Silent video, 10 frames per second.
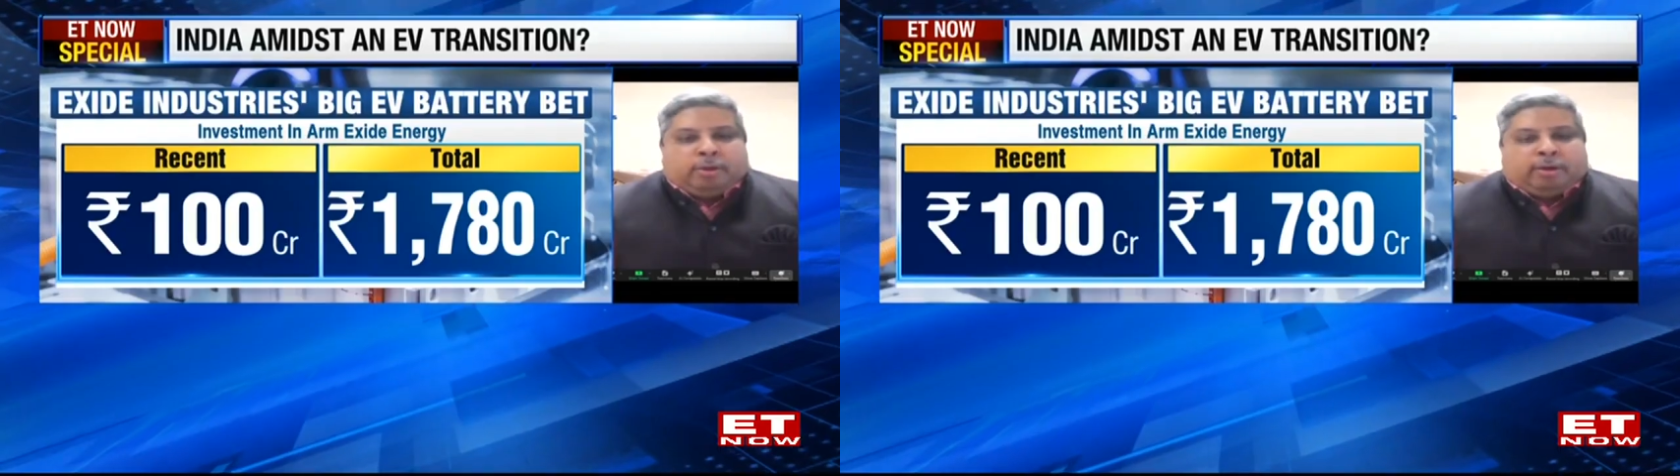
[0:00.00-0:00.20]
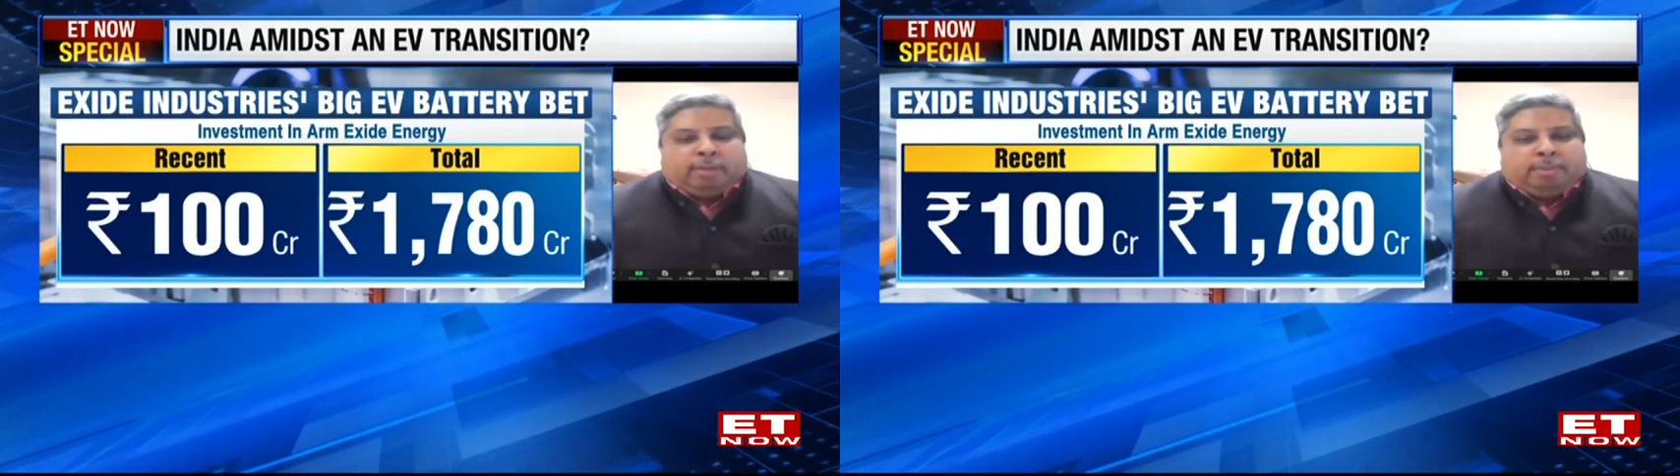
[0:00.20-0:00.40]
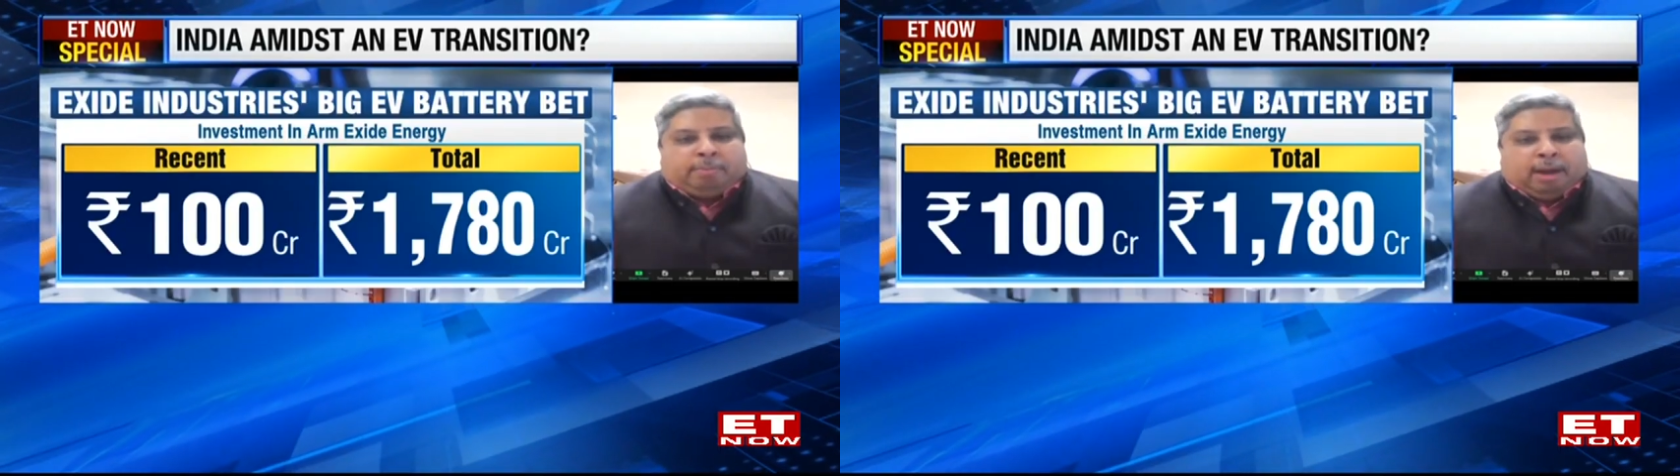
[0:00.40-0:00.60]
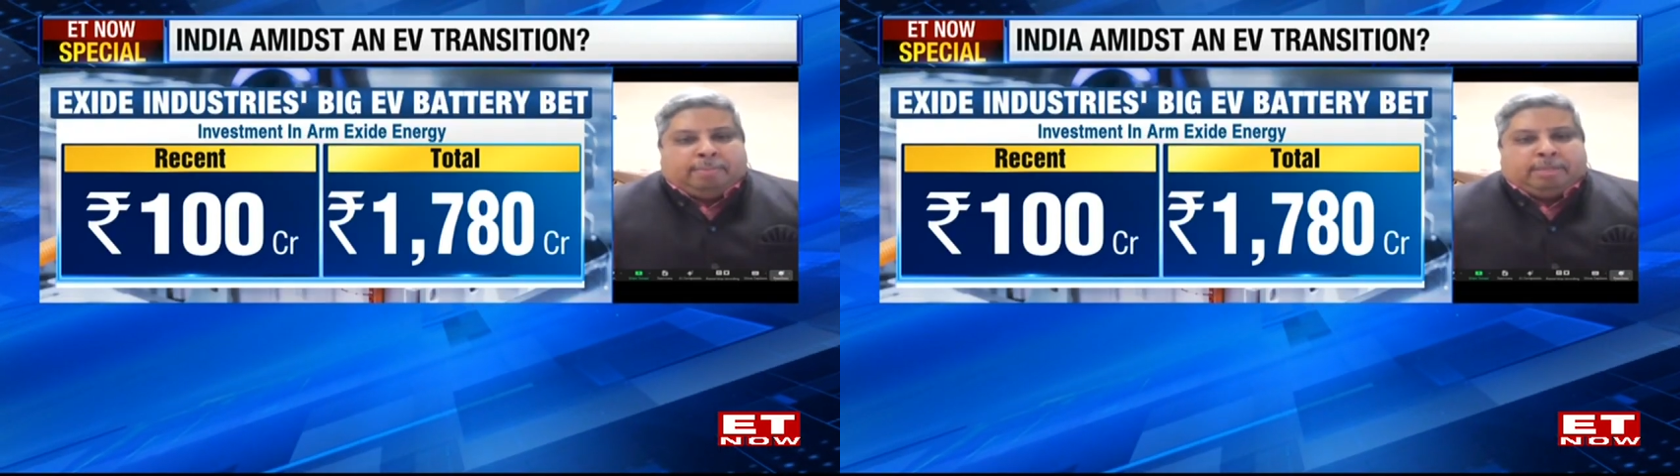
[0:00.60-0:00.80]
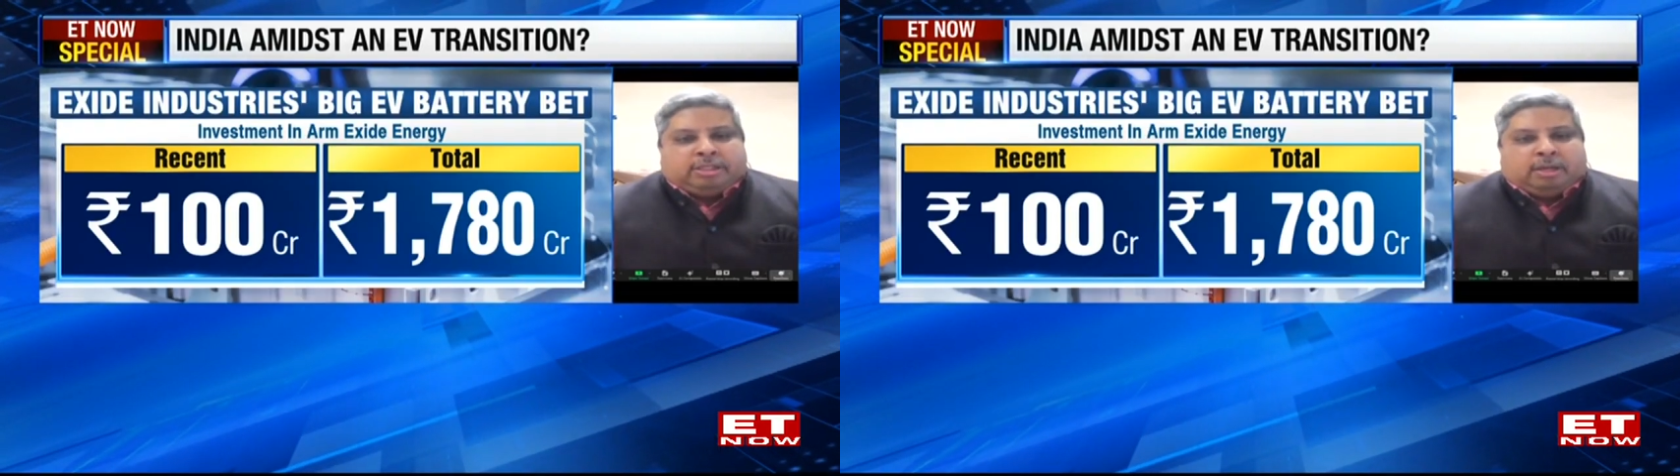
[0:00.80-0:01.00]
Honorable
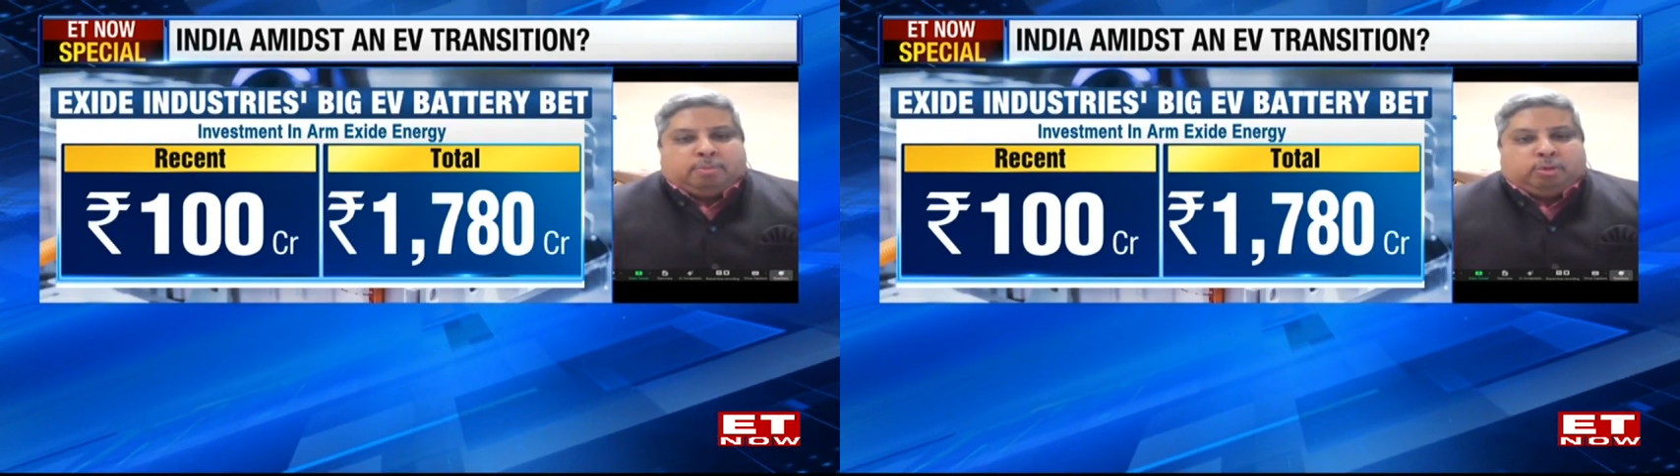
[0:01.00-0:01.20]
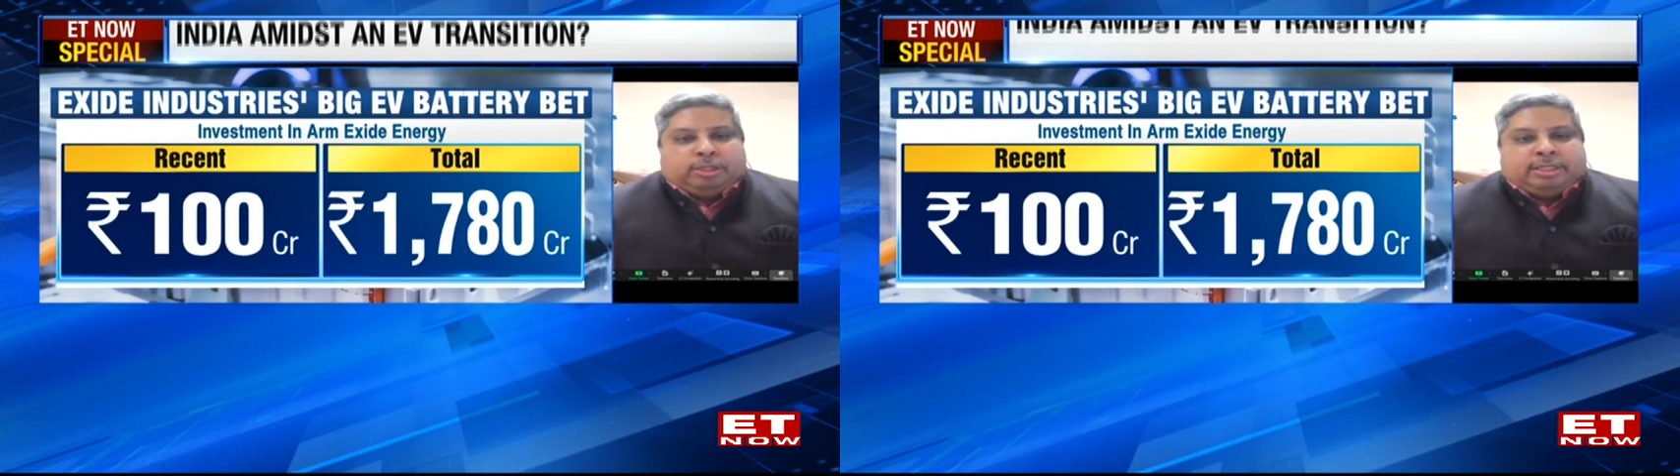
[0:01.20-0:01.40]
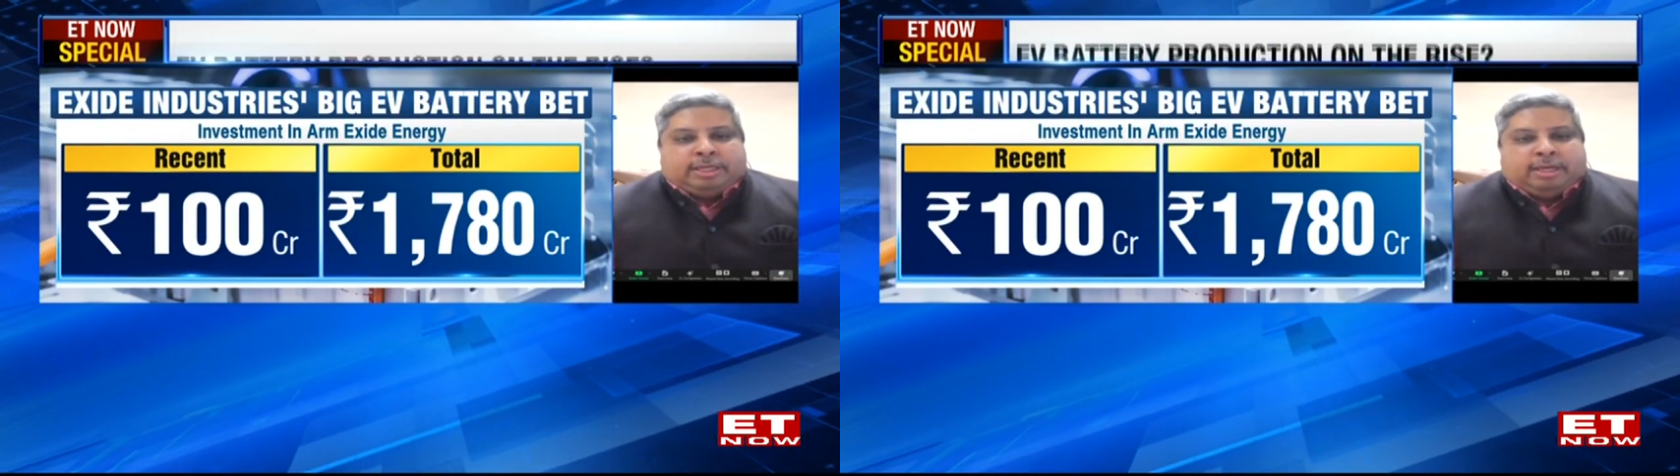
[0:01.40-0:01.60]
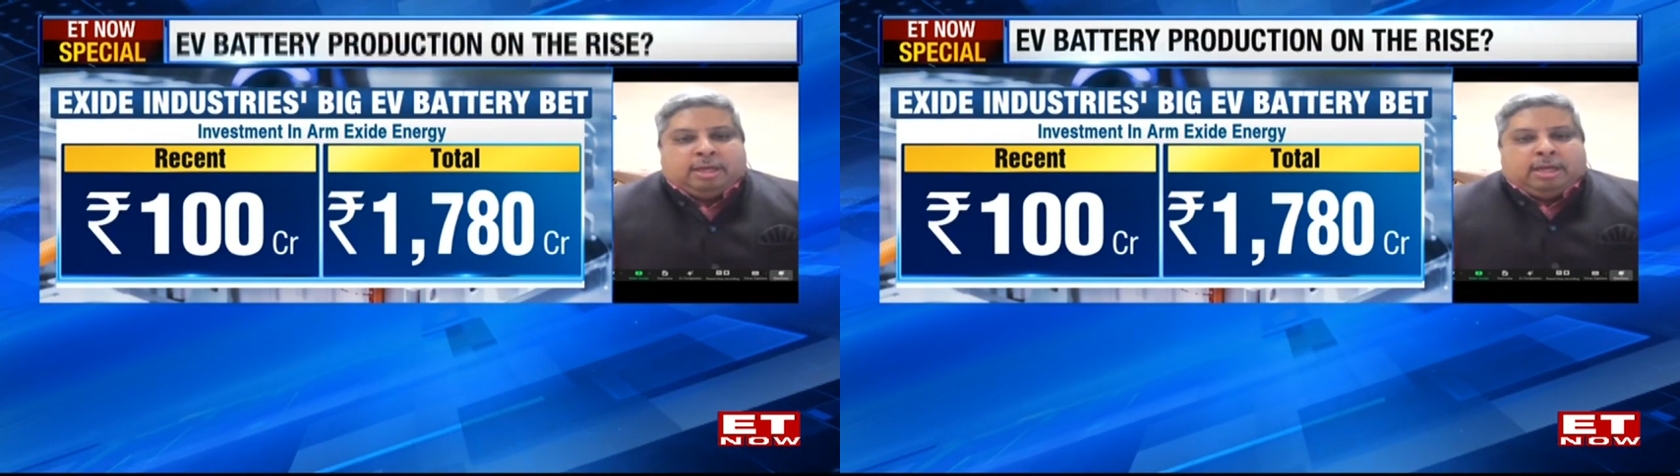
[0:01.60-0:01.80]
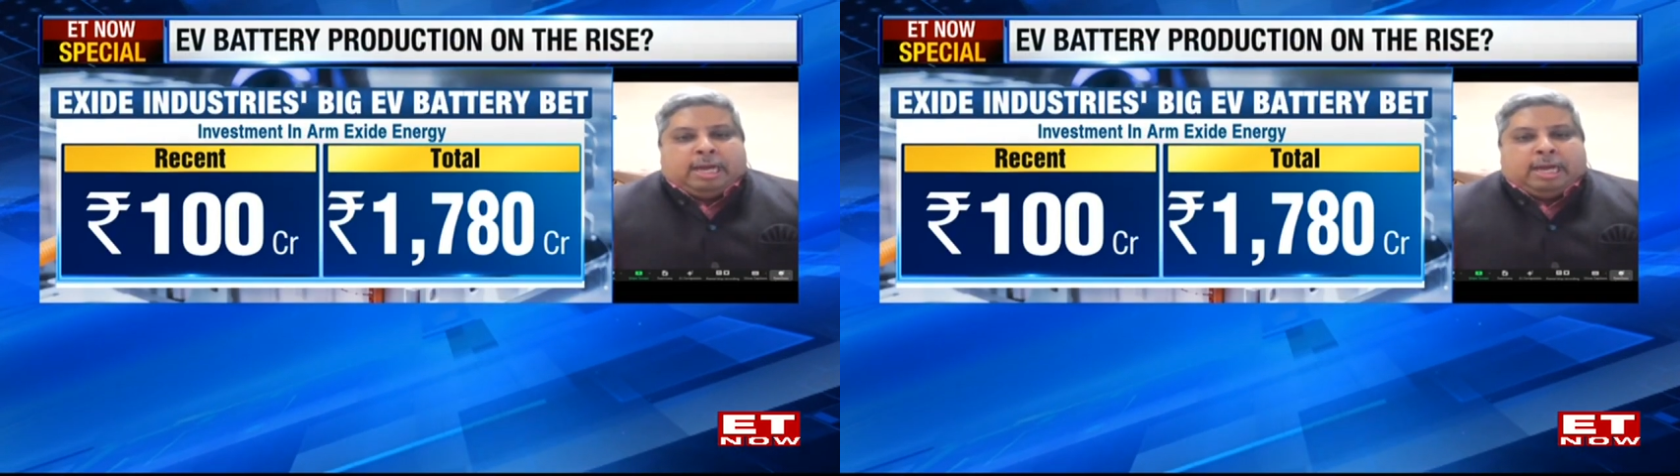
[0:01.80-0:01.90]
Prime Minister Modi ji.